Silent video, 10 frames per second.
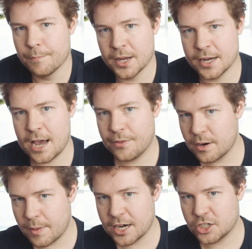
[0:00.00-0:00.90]
But now that
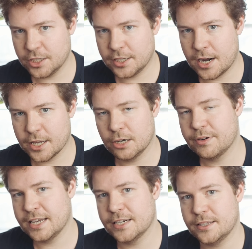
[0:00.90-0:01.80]
I'm actually kind of
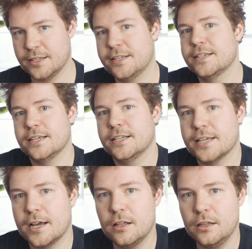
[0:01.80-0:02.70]
going into this in
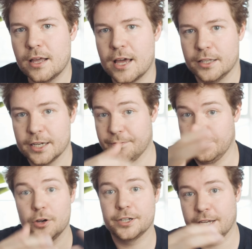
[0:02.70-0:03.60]
detail and like
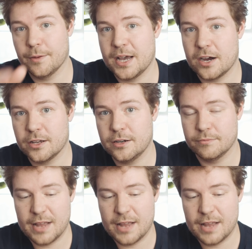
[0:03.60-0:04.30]
vlogging about it